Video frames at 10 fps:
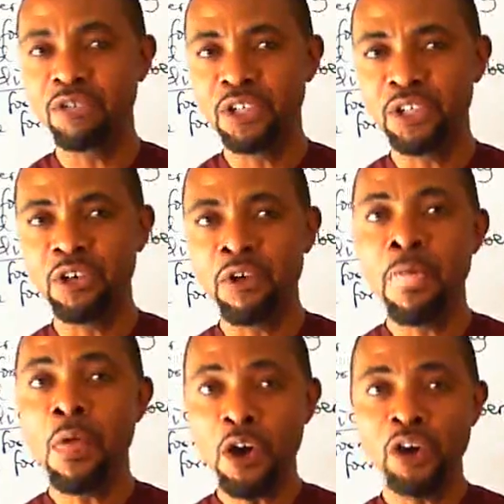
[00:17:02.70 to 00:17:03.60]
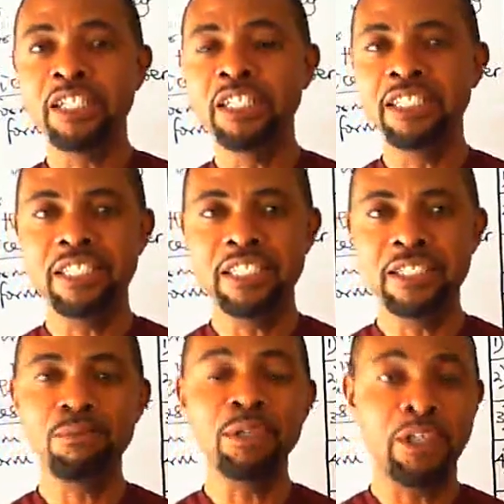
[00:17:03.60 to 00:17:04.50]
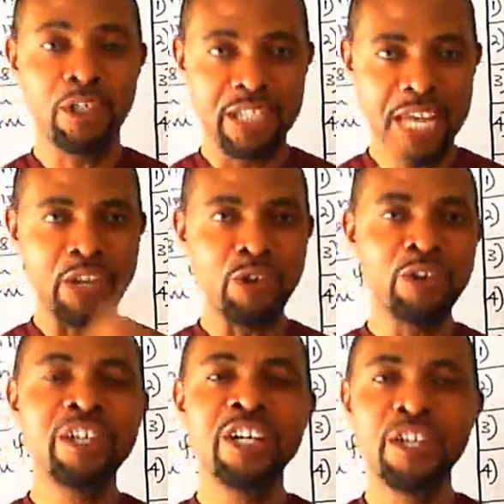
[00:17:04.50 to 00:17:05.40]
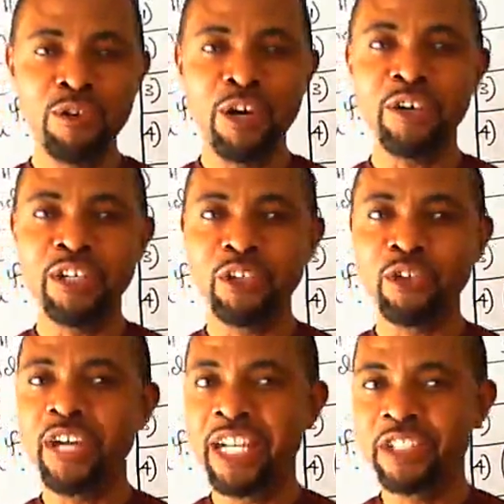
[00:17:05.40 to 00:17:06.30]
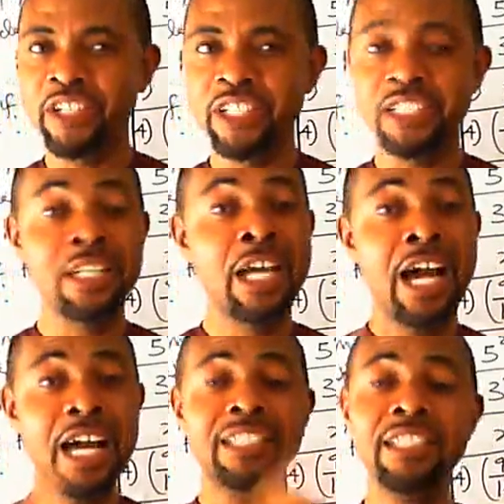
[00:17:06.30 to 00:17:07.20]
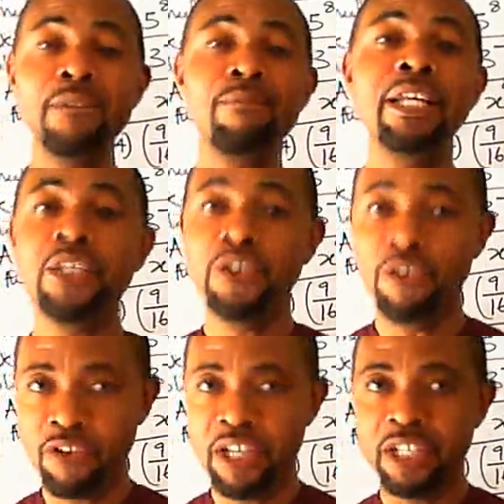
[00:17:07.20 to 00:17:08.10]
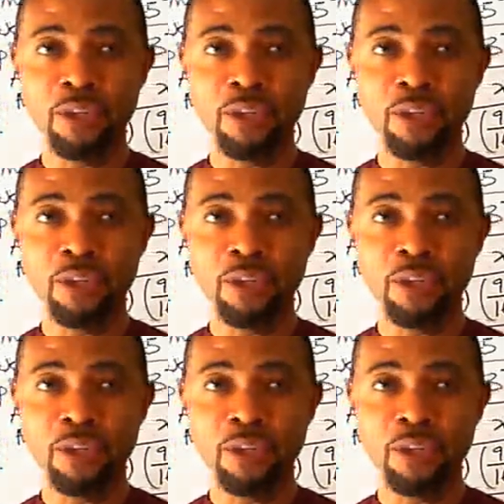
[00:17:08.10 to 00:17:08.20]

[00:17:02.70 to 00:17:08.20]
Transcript: video on indices because I know you are going to enjoy it. I still remain your friend, your